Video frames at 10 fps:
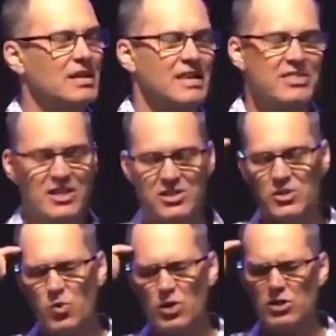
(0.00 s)
This is
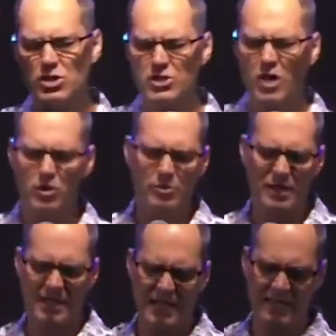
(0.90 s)
where discernment
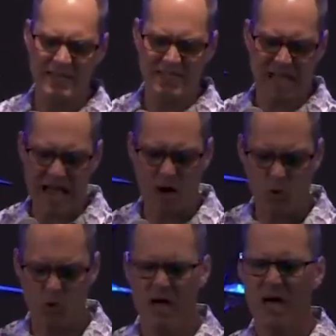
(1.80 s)
in this
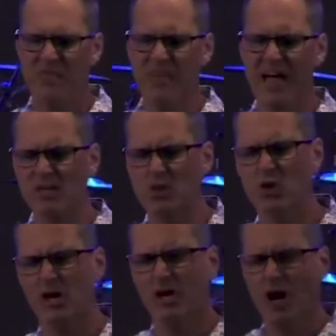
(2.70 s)
hour, things are going
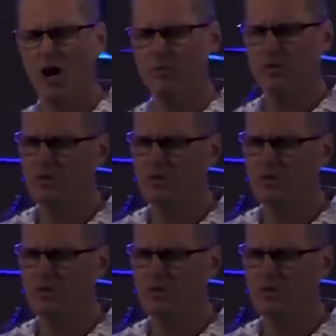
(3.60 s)
to come to you.